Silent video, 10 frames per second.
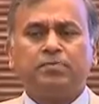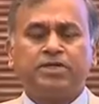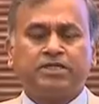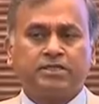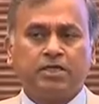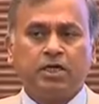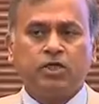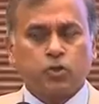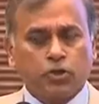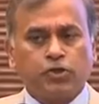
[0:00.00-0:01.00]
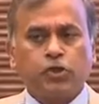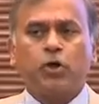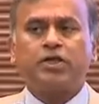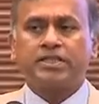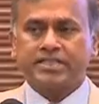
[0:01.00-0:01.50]
committed to
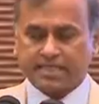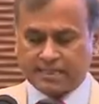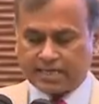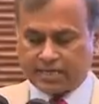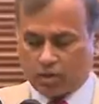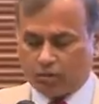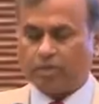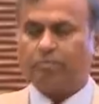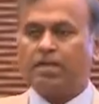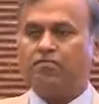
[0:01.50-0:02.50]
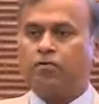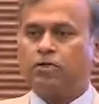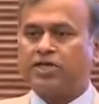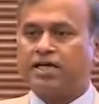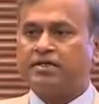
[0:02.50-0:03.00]
ensuring the success of the Big Four
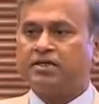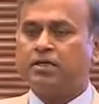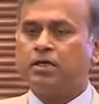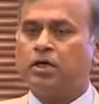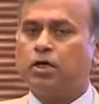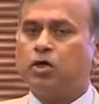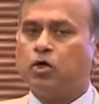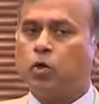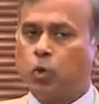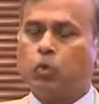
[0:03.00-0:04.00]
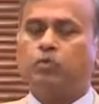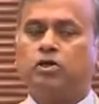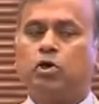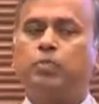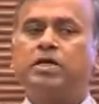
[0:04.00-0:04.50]
agenda.
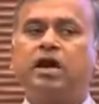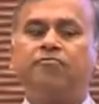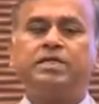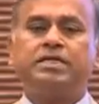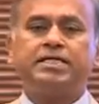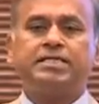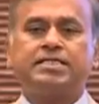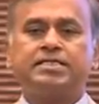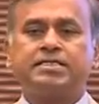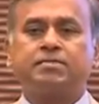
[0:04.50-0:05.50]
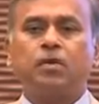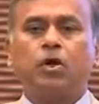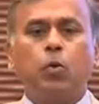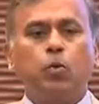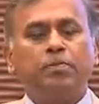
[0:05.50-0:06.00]
The open government data system
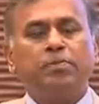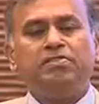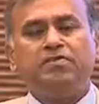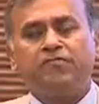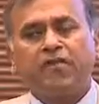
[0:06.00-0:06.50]
will be the